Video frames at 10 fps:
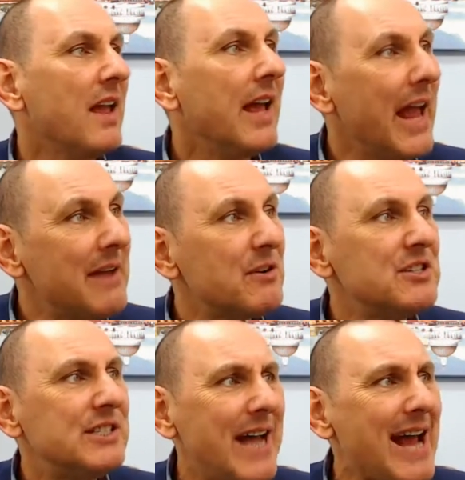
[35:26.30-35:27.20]
Even
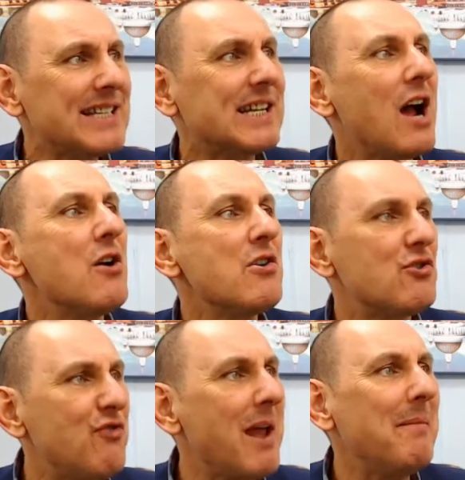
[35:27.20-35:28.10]
Tesco
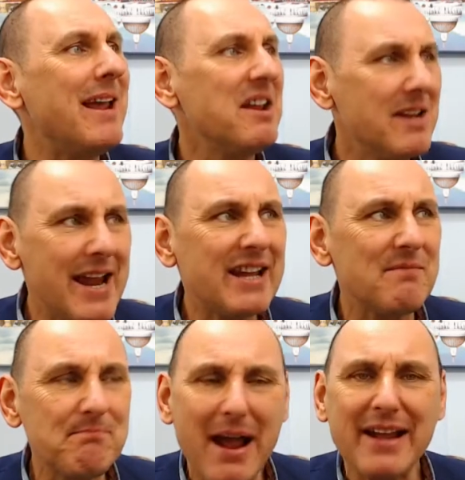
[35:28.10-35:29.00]
Creamy Leek
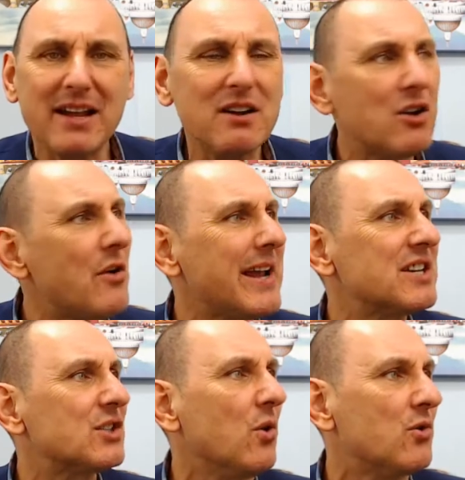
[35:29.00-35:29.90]
and Bacon Cooking
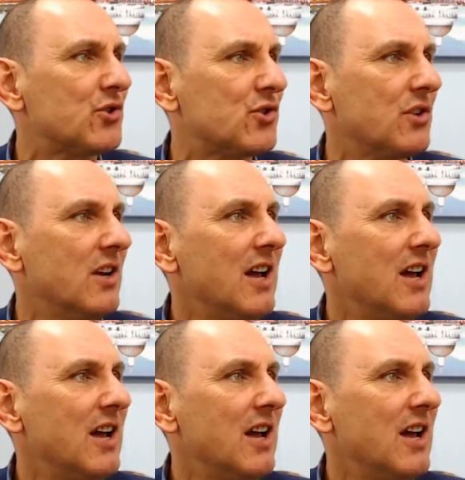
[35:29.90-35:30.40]
Sauce.